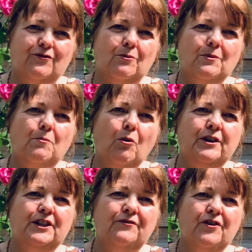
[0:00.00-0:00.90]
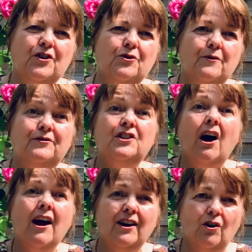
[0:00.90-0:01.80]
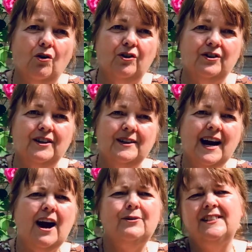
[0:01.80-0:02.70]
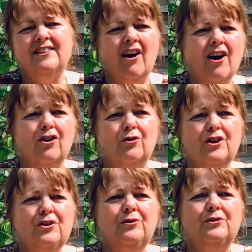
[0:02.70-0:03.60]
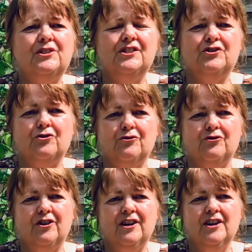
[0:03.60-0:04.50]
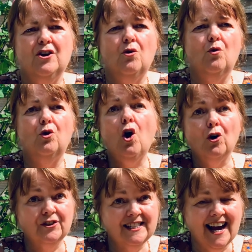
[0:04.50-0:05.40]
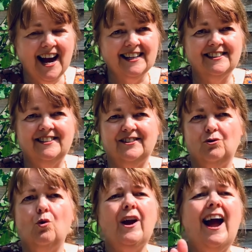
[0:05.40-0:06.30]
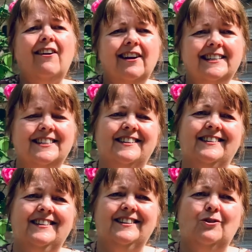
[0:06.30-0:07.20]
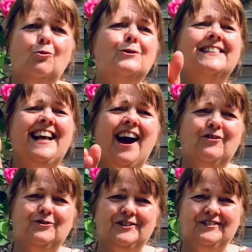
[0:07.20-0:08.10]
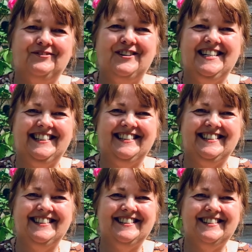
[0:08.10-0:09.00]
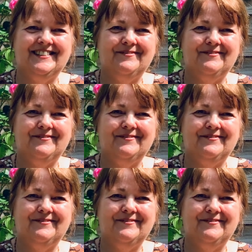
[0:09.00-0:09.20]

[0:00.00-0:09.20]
from the point of view of dialogue. How is dialogue used in genre, or context, or character, or sound, for instance?